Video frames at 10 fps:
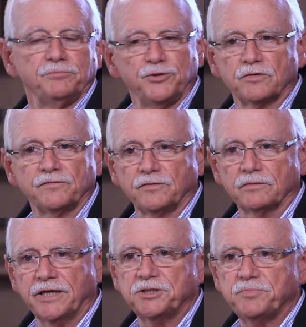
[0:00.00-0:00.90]

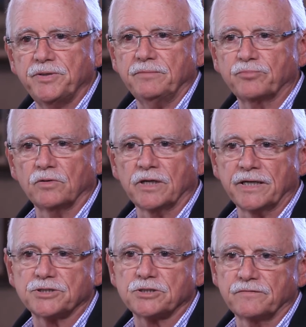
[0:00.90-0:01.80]
beautiful HP
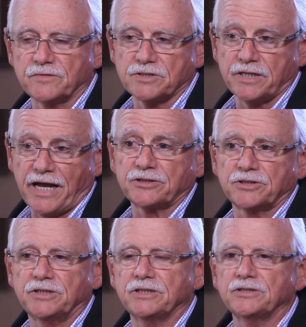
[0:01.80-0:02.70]
ProLiant servers that
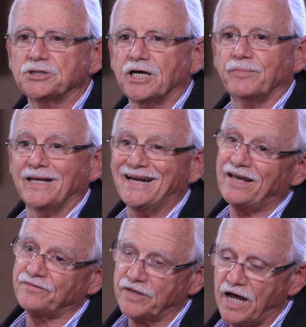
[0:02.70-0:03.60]
actually did the job and
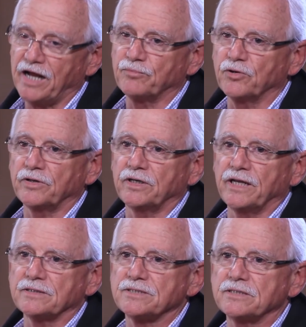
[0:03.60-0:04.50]
have not broken
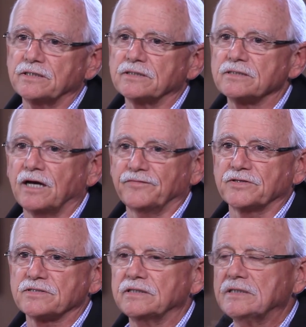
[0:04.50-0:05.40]
down since,
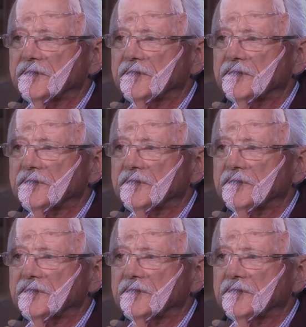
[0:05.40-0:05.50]
obviously.